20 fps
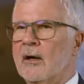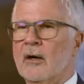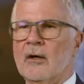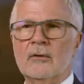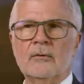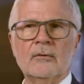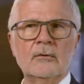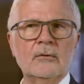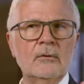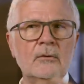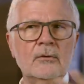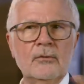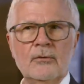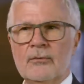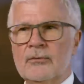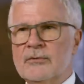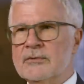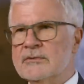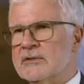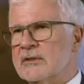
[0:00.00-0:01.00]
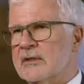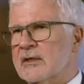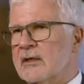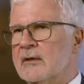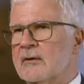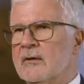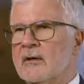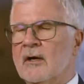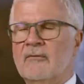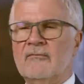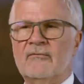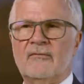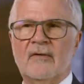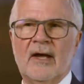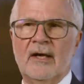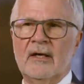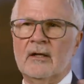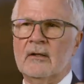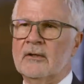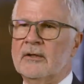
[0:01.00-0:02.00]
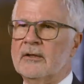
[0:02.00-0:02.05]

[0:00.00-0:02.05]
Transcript: are losing a vital